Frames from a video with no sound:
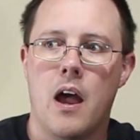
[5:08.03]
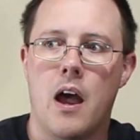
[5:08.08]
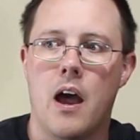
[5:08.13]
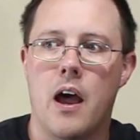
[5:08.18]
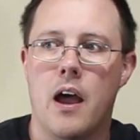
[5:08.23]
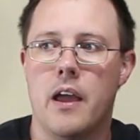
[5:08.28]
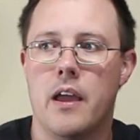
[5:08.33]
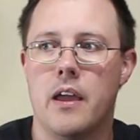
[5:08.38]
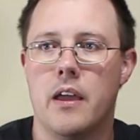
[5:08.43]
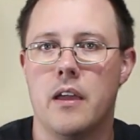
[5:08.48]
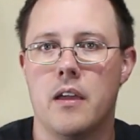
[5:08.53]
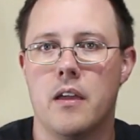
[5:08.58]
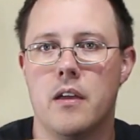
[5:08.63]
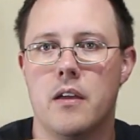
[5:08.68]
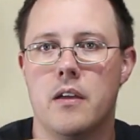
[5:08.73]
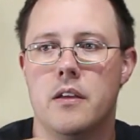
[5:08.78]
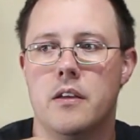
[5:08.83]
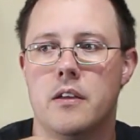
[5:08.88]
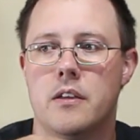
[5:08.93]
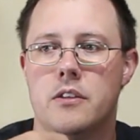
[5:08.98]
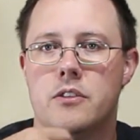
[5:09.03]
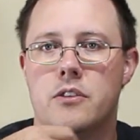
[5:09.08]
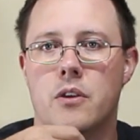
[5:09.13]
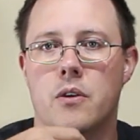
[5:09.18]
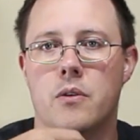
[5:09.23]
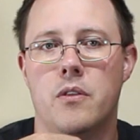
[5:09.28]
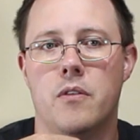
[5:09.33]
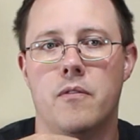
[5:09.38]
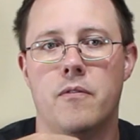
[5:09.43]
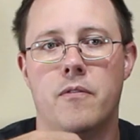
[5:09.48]
I
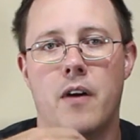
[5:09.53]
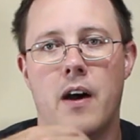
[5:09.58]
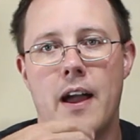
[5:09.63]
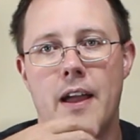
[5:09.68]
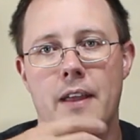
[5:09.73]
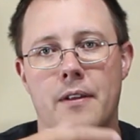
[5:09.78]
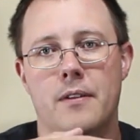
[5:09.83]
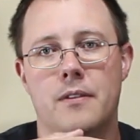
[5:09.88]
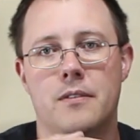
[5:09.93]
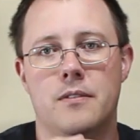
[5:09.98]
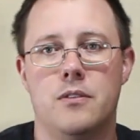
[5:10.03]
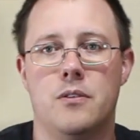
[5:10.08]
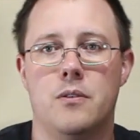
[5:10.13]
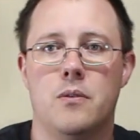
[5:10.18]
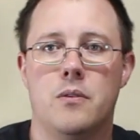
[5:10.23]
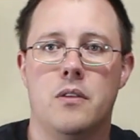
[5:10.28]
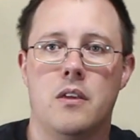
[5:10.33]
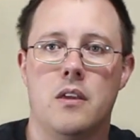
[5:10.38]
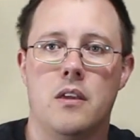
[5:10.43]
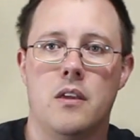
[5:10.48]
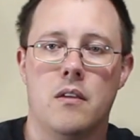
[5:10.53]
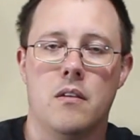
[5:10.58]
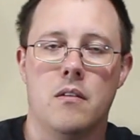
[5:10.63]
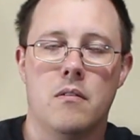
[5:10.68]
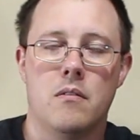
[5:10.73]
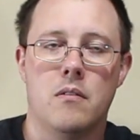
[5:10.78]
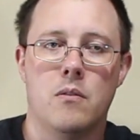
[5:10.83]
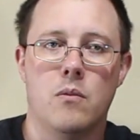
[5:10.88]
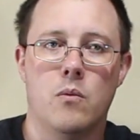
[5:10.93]
sewed the vinyl to the